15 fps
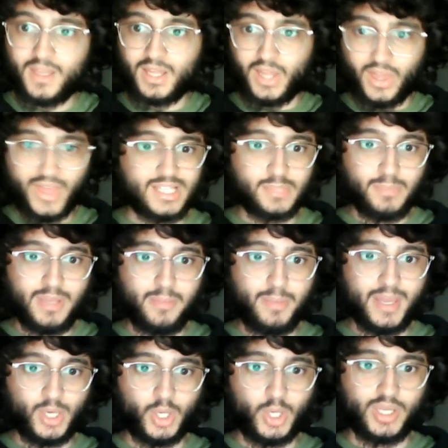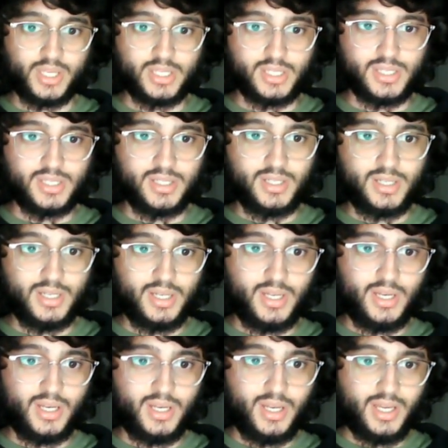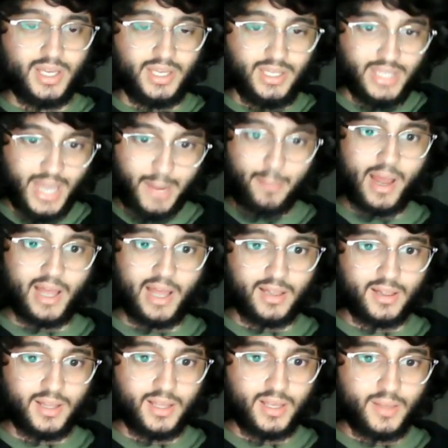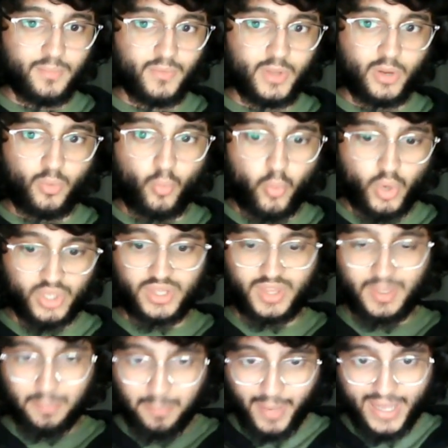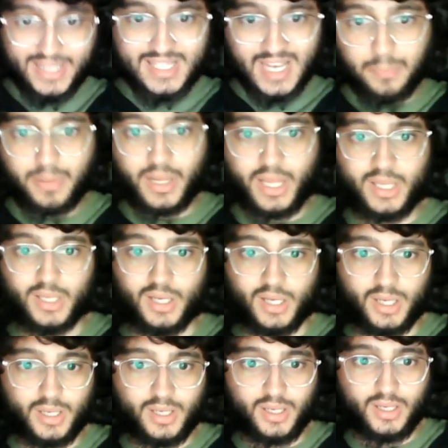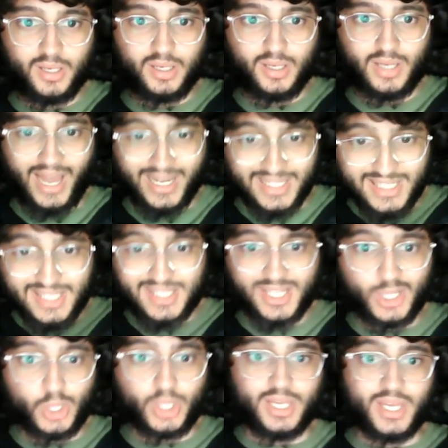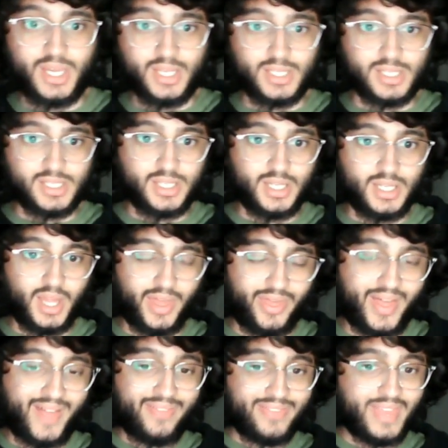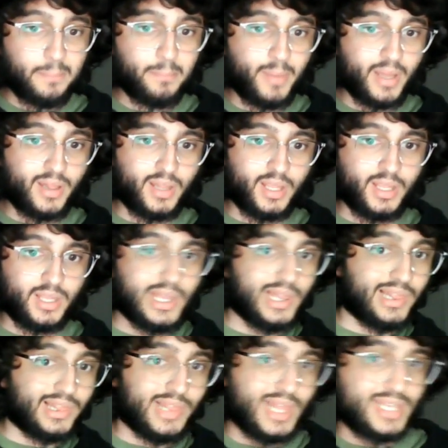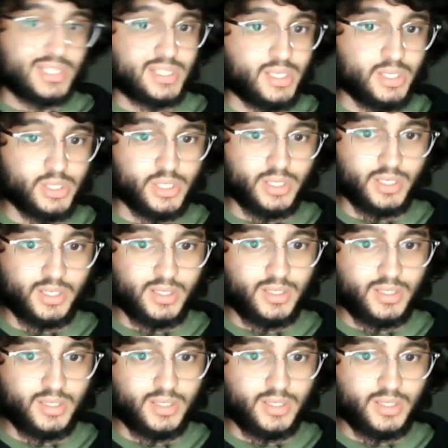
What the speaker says: Well, that's me being honest. Yamal was the better player and still is than Dembele last season.